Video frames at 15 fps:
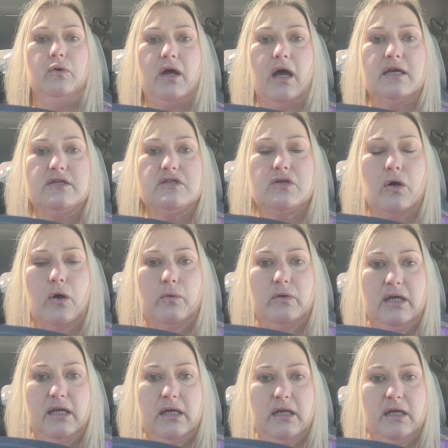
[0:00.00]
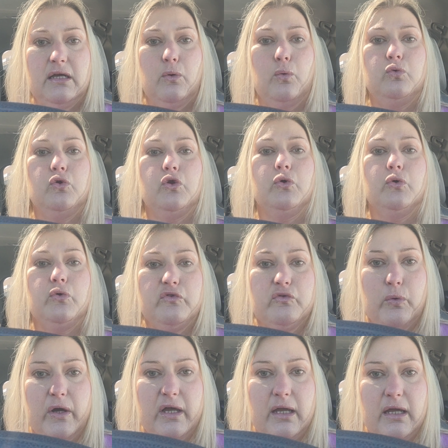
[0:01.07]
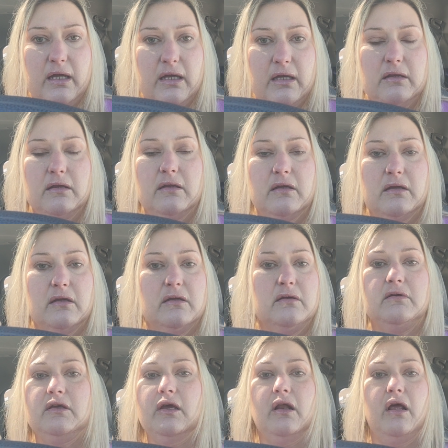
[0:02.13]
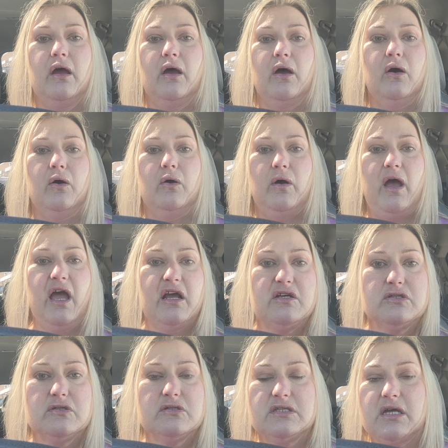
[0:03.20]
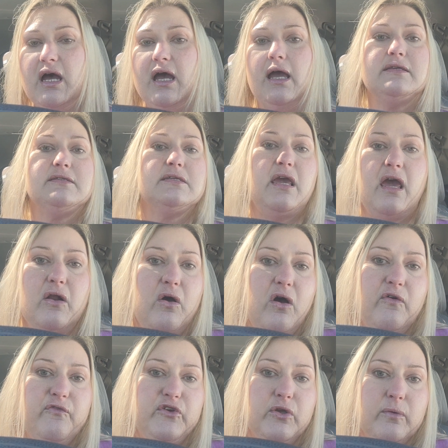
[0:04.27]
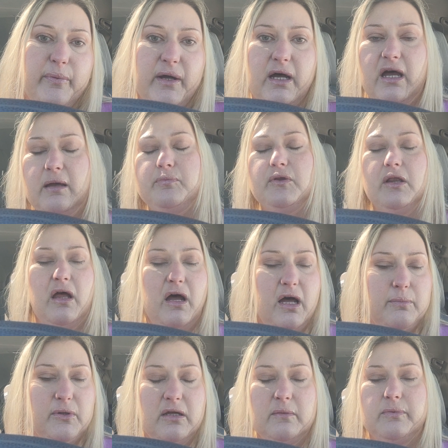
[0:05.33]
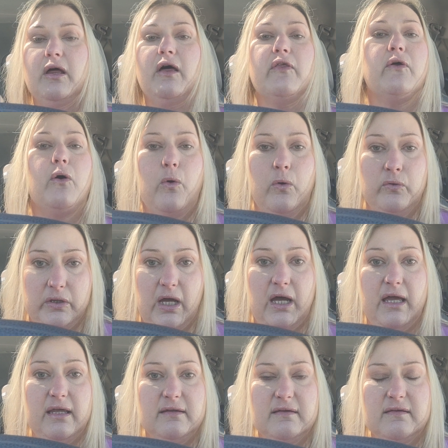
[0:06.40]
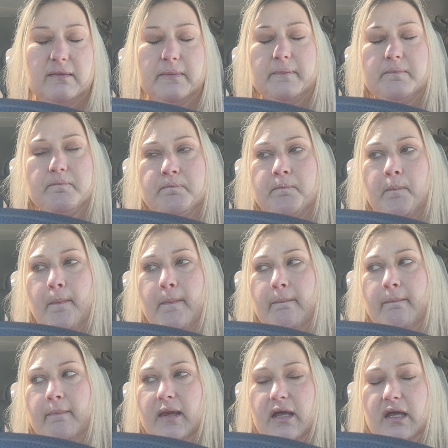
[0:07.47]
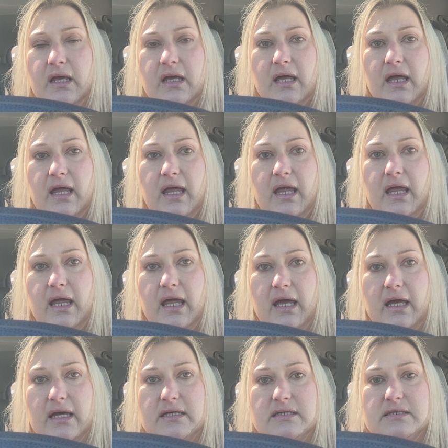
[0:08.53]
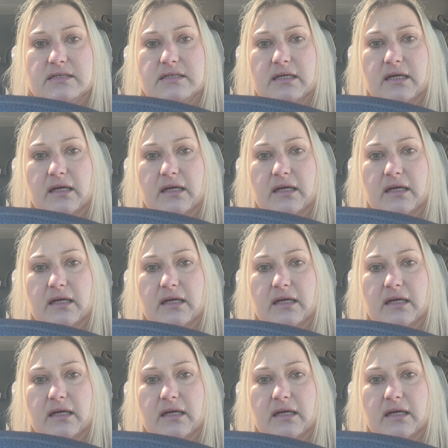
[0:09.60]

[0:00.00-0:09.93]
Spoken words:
guys don't need it. Lose weight, exercise, get off your butt, blah, blah, blah, the whole nines. And